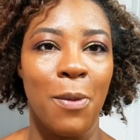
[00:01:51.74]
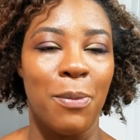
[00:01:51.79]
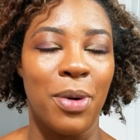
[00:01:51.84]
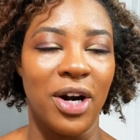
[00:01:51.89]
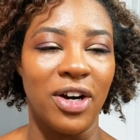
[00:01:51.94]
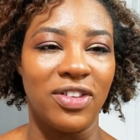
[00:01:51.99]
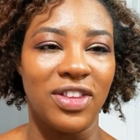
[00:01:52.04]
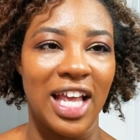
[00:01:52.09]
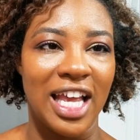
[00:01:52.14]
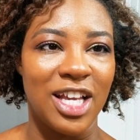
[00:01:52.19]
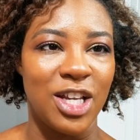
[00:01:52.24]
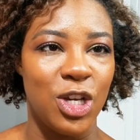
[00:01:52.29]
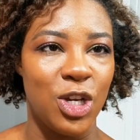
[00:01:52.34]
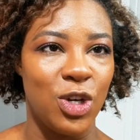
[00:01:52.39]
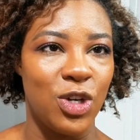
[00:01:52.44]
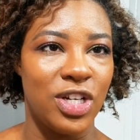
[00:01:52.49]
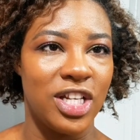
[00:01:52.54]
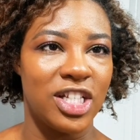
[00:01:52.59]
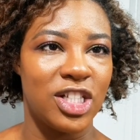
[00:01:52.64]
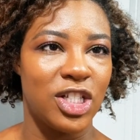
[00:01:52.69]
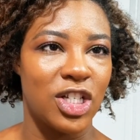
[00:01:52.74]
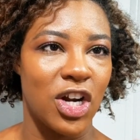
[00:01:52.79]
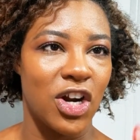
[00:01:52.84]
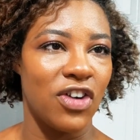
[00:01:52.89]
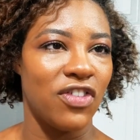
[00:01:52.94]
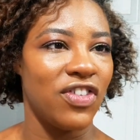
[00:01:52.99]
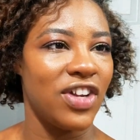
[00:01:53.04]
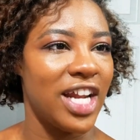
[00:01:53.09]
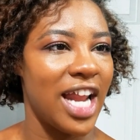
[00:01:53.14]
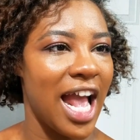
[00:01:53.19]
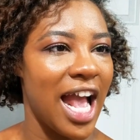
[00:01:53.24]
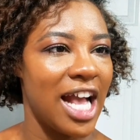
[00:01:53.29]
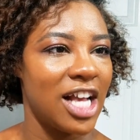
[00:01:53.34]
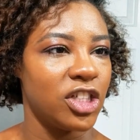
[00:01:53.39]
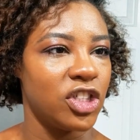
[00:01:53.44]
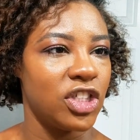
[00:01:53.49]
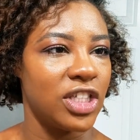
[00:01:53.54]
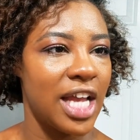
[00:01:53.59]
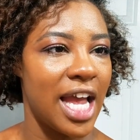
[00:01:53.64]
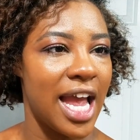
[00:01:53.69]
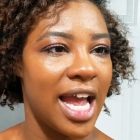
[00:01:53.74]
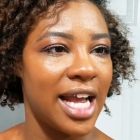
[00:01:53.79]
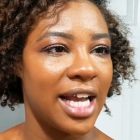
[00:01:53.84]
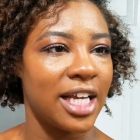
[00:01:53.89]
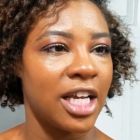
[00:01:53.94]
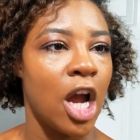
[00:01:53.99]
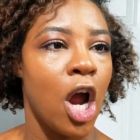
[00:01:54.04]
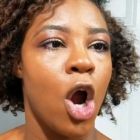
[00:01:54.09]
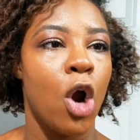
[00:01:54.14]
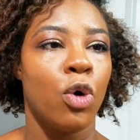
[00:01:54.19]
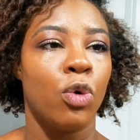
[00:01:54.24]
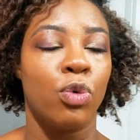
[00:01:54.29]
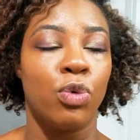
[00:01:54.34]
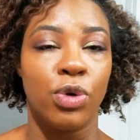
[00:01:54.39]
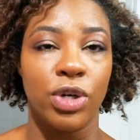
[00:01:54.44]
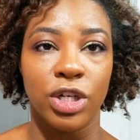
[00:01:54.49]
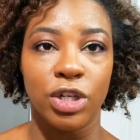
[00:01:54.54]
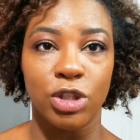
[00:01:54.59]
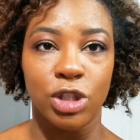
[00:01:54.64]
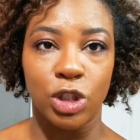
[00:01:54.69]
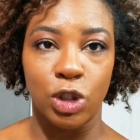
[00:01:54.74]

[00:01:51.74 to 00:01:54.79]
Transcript: birthday, you deserve it, hashtag real